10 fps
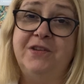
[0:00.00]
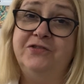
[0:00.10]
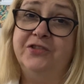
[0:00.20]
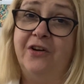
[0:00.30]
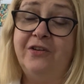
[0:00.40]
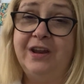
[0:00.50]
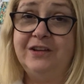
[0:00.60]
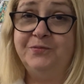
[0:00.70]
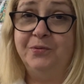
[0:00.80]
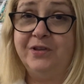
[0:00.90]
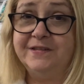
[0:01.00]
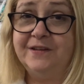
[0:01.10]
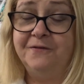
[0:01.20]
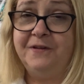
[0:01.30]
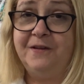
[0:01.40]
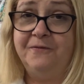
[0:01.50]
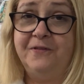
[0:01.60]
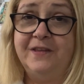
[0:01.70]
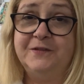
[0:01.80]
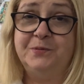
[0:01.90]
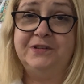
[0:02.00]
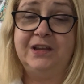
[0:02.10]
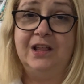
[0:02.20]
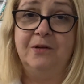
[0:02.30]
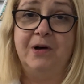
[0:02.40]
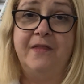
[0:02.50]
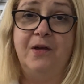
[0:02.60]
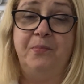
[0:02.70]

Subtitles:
You don't need to book yourself in for this particular one.